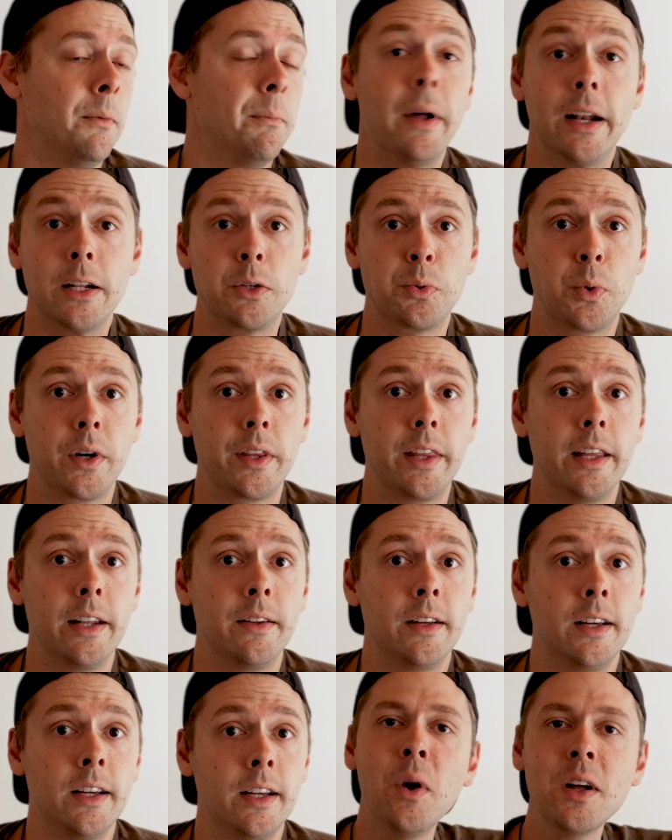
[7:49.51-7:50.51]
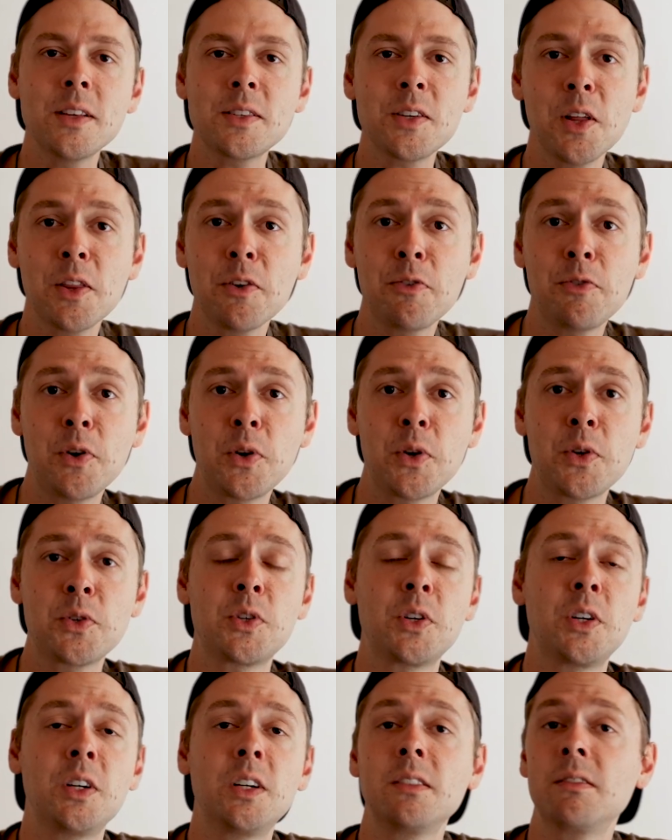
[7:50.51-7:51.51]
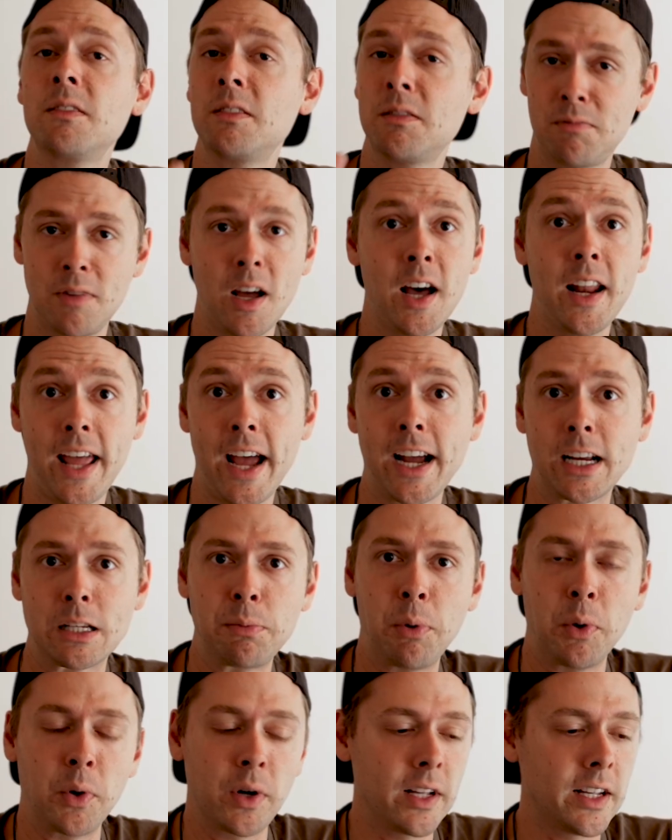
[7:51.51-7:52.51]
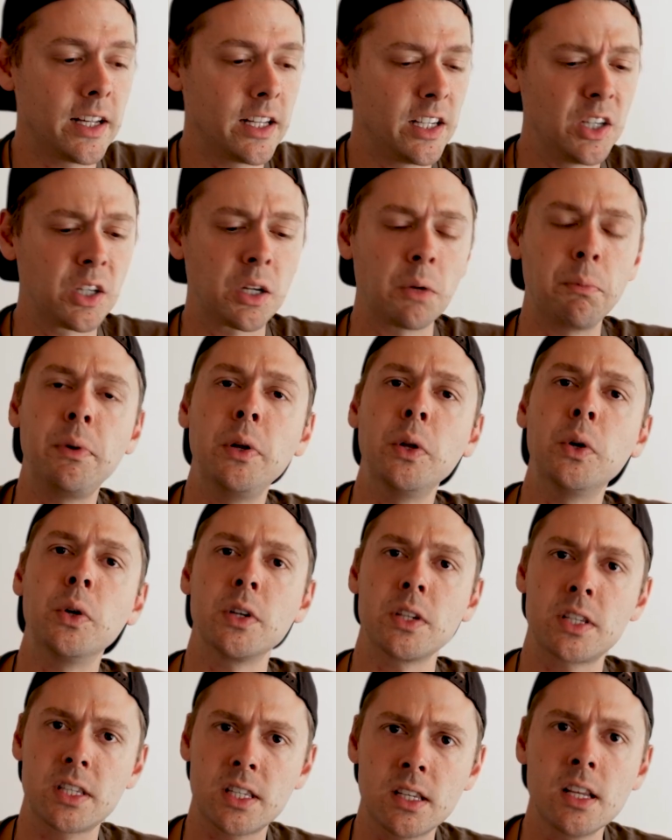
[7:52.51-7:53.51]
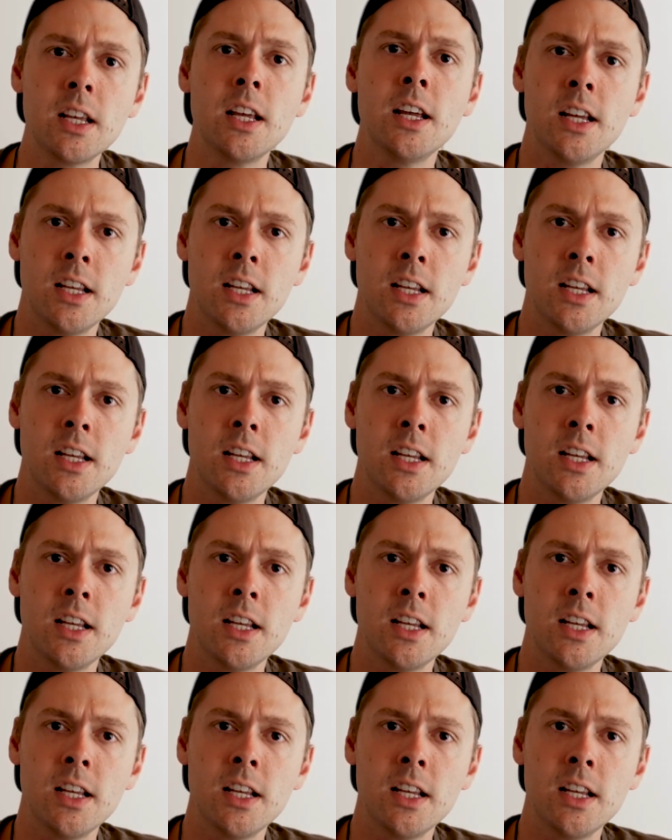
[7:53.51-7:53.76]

but it's worth it. Once all the photos are done exporting and your computer is